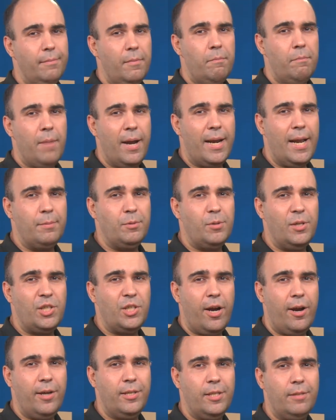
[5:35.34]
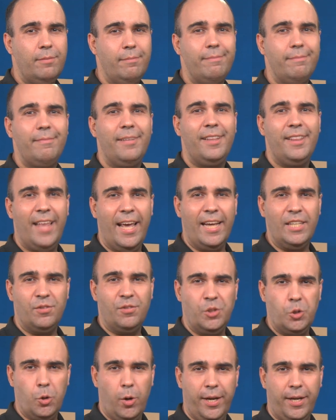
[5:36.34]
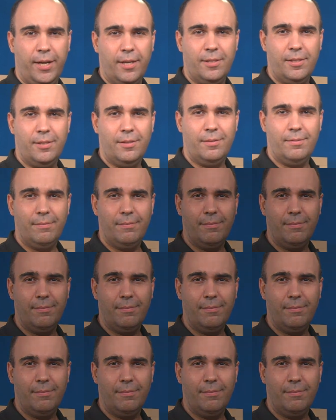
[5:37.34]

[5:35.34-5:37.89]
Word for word: My name's Rich Harrington. Thanks for joining us.